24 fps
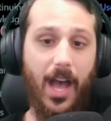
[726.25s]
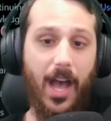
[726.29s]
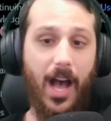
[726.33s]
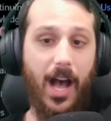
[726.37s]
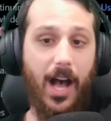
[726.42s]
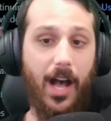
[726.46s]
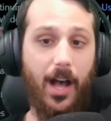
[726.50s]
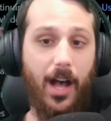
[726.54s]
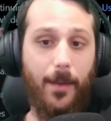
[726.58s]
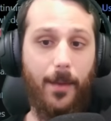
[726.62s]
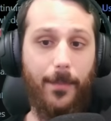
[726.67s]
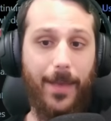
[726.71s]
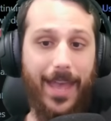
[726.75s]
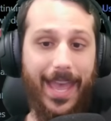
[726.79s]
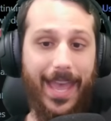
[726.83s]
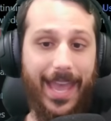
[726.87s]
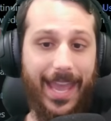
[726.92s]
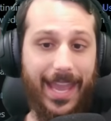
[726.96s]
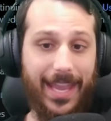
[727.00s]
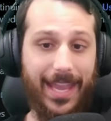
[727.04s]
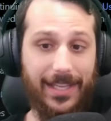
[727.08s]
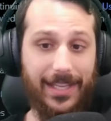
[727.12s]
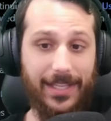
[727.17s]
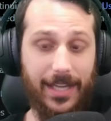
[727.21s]

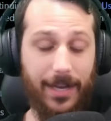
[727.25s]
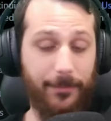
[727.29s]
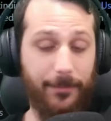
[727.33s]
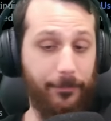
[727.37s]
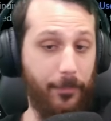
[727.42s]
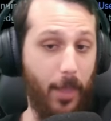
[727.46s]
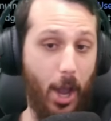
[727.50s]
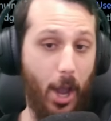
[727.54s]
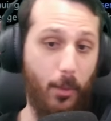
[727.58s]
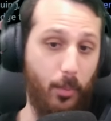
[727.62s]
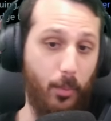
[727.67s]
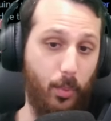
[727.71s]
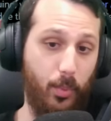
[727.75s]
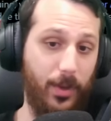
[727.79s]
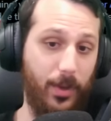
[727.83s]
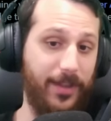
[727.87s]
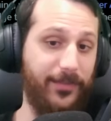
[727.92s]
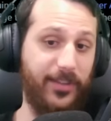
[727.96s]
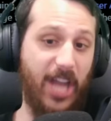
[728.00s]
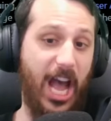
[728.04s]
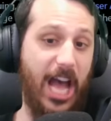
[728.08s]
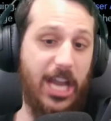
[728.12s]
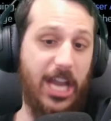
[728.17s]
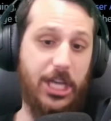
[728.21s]
And
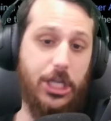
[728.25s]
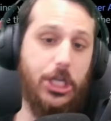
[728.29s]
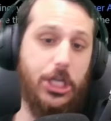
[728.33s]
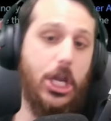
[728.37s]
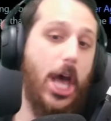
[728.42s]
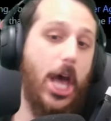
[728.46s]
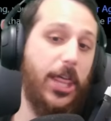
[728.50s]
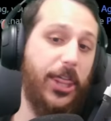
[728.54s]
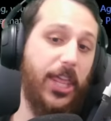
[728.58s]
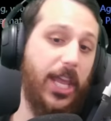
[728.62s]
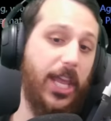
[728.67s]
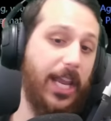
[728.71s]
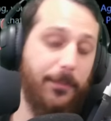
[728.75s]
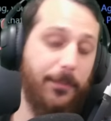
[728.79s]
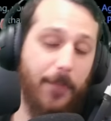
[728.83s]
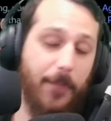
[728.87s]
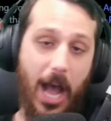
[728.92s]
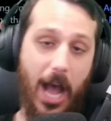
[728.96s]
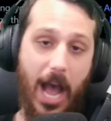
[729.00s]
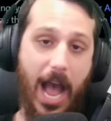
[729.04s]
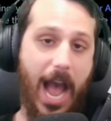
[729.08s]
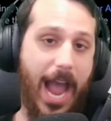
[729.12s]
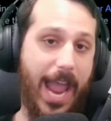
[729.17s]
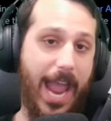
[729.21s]
we've gotten nothing.
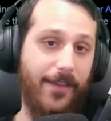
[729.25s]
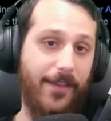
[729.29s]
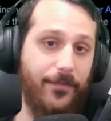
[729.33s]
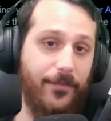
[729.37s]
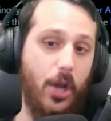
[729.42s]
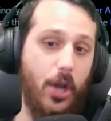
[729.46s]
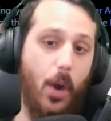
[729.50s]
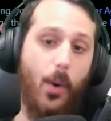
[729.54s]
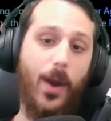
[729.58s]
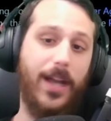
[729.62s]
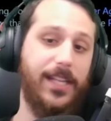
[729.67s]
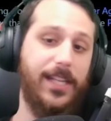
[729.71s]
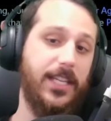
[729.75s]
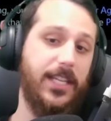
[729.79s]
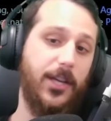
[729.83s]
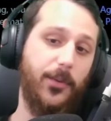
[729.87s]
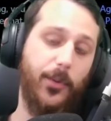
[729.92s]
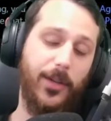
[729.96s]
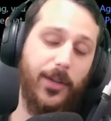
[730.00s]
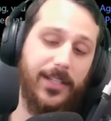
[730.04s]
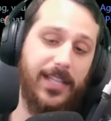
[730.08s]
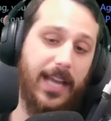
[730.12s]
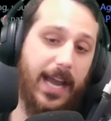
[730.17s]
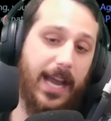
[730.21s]
I have no idea
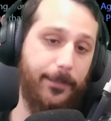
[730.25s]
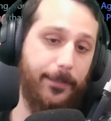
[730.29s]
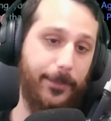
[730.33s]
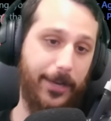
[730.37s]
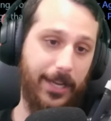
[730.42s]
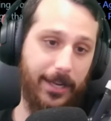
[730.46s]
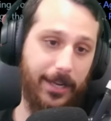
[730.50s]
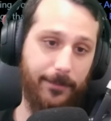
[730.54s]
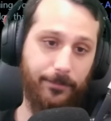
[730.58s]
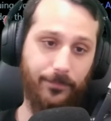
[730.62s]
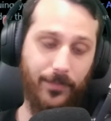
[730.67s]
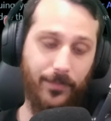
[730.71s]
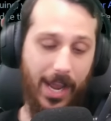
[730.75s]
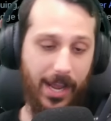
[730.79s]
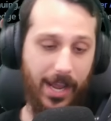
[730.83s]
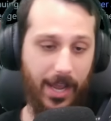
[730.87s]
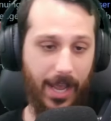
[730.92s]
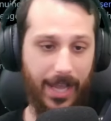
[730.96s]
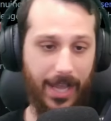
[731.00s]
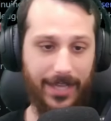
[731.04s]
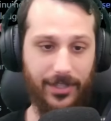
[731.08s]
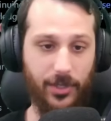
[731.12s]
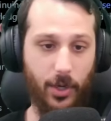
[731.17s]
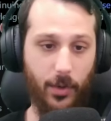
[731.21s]
what's happening.
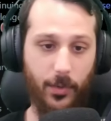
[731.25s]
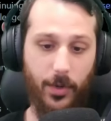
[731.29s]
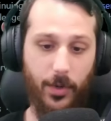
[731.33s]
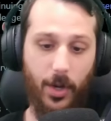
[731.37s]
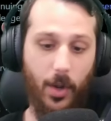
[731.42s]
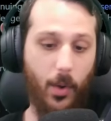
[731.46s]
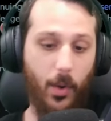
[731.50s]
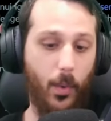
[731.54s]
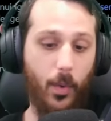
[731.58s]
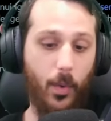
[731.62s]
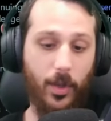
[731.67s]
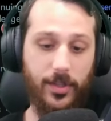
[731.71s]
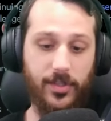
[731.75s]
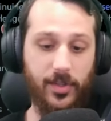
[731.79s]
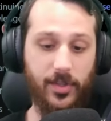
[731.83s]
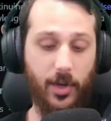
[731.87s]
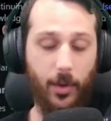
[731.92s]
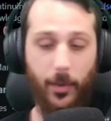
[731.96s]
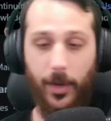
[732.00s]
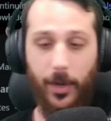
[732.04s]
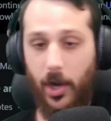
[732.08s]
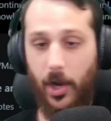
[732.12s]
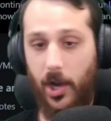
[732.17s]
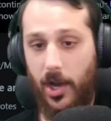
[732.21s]
I don't know what's
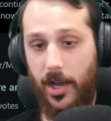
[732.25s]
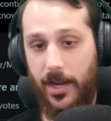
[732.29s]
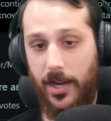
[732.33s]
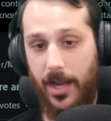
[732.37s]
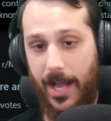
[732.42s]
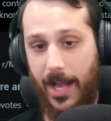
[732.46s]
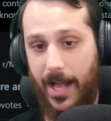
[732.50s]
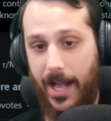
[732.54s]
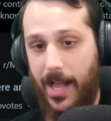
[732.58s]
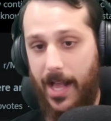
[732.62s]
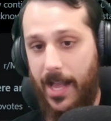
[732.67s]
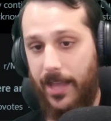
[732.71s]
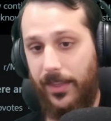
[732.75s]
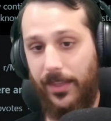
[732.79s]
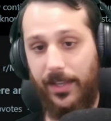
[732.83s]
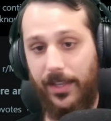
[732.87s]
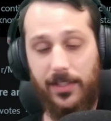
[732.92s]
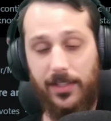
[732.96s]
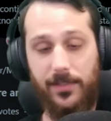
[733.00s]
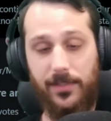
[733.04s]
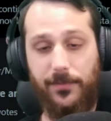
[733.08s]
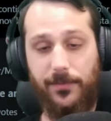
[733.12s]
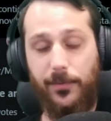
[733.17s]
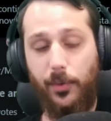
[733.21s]
going on. I think
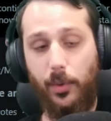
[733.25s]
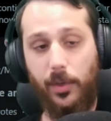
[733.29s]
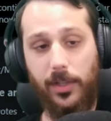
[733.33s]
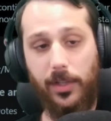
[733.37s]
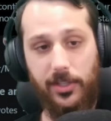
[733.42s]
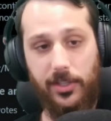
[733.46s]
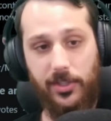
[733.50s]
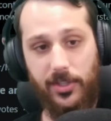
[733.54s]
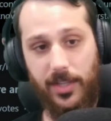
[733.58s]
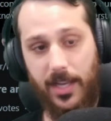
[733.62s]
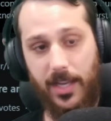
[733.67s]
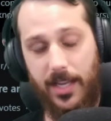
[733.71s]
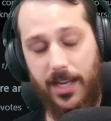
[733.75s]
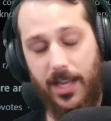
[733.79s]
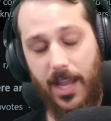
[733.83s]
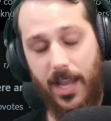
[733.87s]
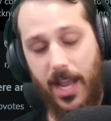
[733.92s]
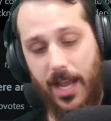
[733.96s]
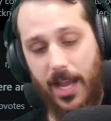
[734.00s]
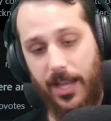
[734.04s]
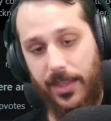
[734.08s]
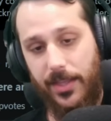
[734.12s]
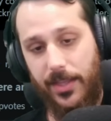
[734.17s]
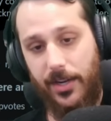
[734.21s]
it's foolish that
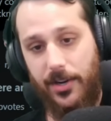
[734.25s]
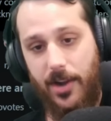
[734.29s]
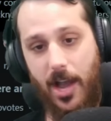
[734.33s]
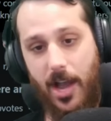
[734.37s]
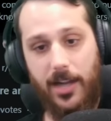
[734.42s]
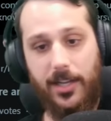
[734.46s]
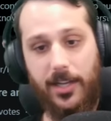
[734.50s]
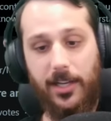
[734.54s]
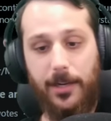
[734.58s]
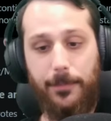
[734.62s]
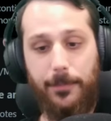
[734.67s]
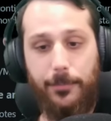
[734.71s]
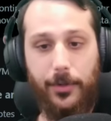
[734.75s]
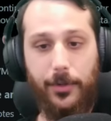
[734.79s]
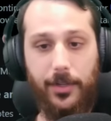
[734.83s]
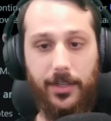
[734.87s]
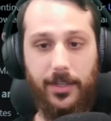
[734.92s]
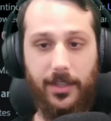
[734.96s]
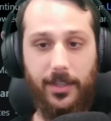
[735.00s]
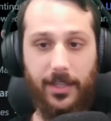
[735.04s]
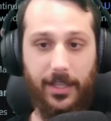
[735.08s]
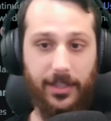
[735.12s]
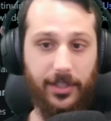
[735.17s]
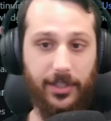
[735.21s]
they're not going to
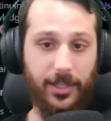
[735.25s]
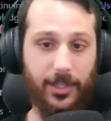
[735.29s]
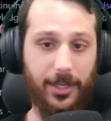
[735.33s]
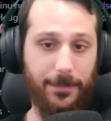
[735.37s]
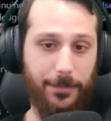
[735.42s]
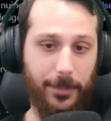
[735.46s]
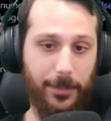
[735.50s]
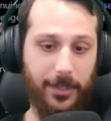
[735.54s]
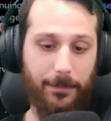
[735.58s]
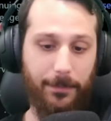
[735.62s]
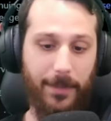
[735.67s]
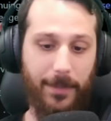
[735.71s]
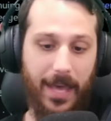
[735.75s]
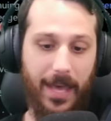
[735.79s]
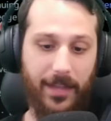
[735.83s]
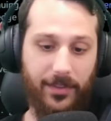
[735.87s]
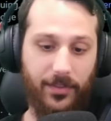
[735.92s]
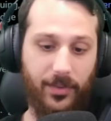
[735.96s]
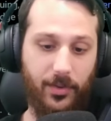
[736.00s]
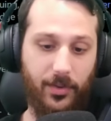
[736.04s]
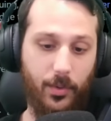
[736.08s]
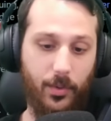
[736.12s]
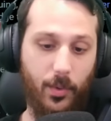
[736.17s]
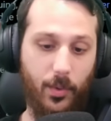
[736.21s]
put that they're going to put the
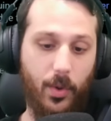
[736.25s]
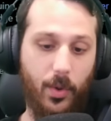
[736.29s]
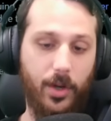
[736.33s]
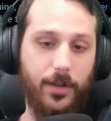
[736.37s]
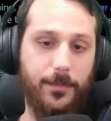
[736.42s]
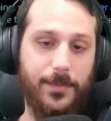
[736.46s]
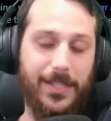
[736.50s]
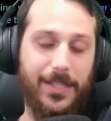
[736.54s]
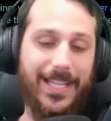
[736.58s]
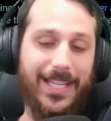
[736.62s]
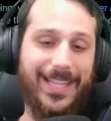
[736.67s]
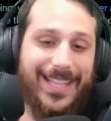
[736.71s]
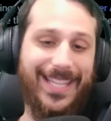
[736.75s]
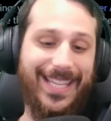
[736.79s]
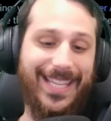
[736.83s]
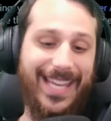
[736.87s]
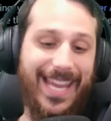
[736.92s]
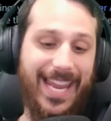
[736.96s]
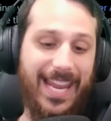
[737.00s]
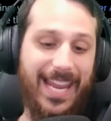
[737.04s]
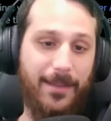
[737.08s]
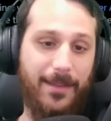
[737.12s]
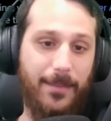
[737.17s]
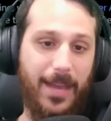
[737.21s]
Path 2 orbs in the
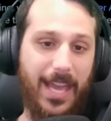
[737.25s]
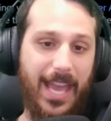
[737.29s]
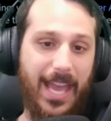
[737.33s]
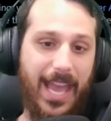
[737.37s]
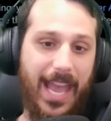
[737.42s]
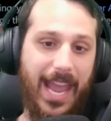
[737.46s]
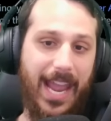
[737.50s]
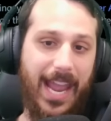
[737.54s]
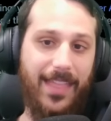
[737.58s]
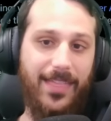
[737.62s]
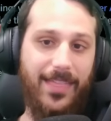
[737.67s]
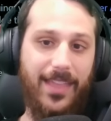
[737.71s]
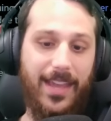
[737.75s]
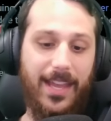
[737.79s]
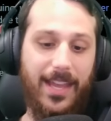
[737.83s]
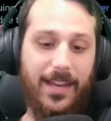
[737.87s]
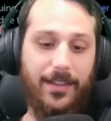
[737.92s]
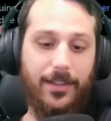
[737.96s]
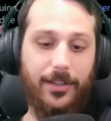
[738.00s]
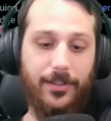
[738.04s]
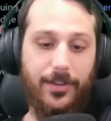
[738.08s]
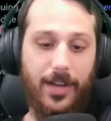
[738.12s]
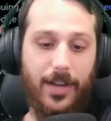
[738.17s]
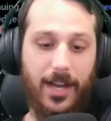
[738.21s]
game, and then
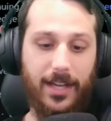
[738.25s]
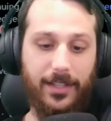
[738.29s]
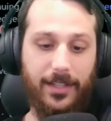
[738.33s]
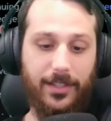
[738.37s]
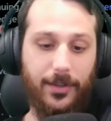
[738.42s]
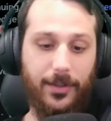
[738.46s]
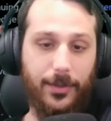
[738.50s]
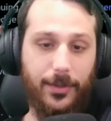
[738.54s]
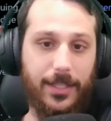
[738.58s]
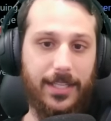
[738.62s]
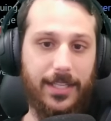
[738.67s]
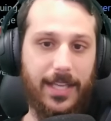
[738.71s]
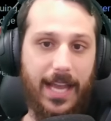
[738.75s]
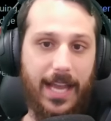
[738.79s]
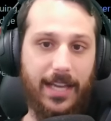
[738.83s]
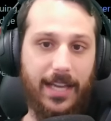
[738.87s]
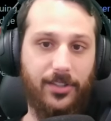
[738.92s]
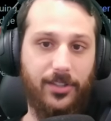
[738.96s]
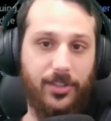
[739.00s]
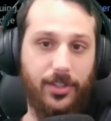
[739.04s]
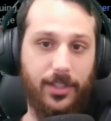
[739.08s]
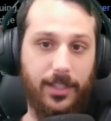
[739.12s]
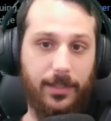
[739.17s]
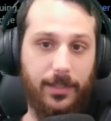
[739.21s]
they're not going to
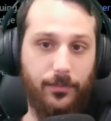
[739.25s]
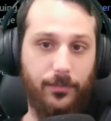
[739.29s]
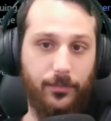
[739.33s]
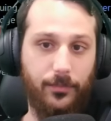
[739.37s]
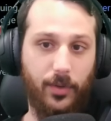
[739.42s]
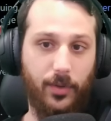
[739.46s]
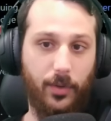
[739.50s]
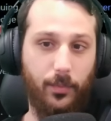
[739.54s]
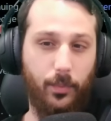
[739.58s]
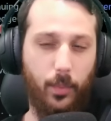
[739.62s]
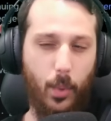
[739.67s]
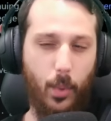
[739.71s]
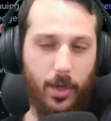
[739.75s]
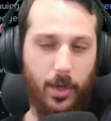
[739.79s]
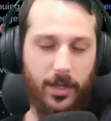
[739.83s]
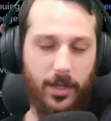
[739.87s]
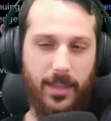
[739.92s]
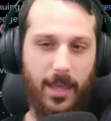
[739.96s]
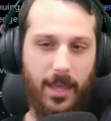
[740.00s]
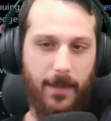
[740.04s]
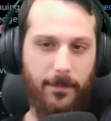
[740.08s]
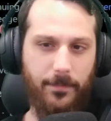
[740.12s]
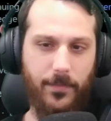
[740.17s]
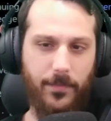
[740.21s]
actually reward
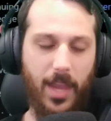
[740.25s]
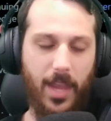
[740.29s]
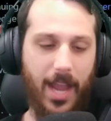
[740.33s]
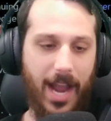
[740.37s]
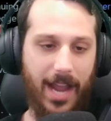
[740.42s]
them.